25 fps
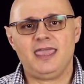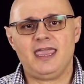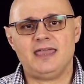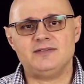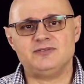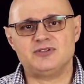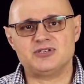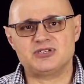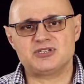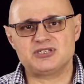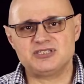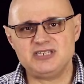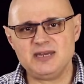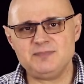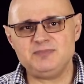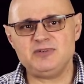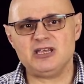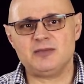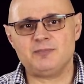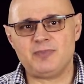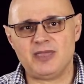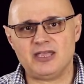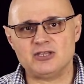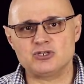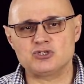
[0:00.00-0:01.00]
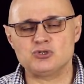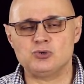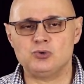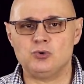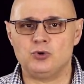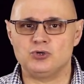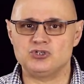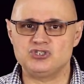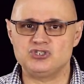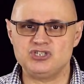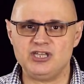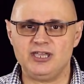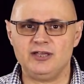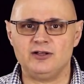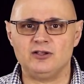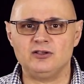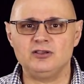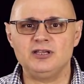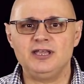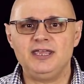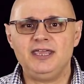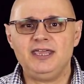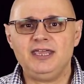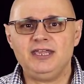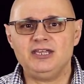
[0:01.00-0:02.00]
And the styptic pencil or
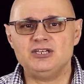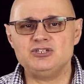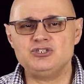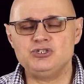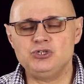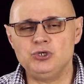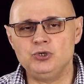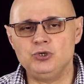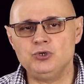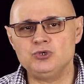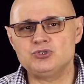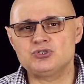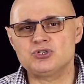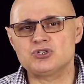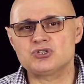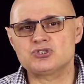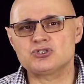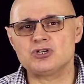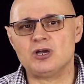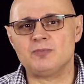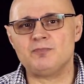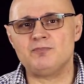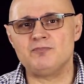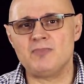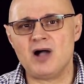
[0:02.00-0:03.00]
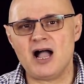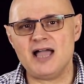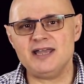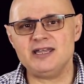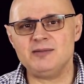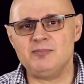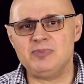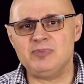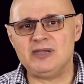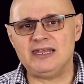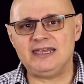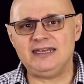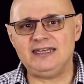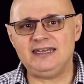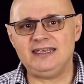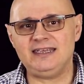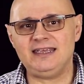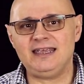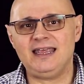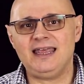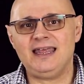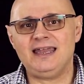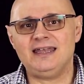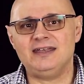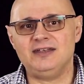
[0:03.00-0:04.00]
gel is used to stop minor
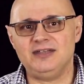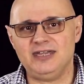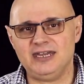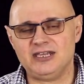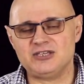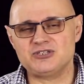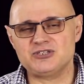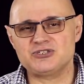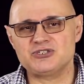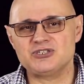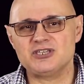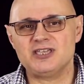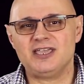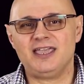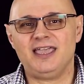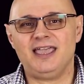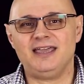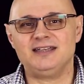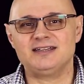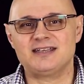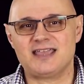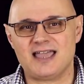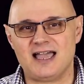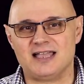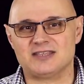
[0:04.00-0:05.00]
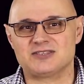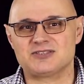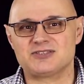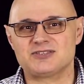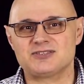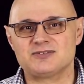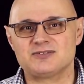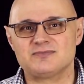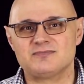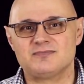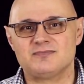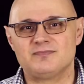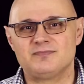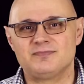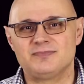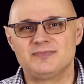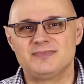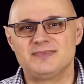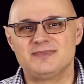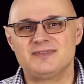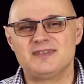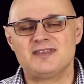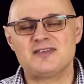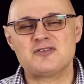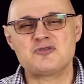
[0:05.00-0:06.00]
bleeding, nicks and cuts.
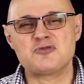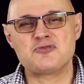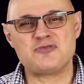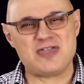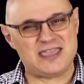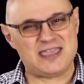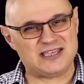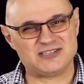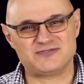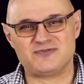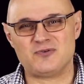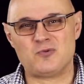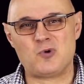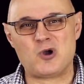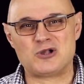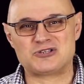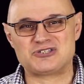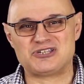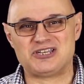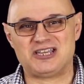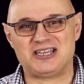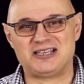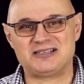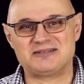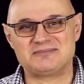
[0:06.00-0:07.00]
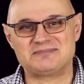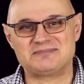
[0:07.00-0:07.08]
Thanks for watching.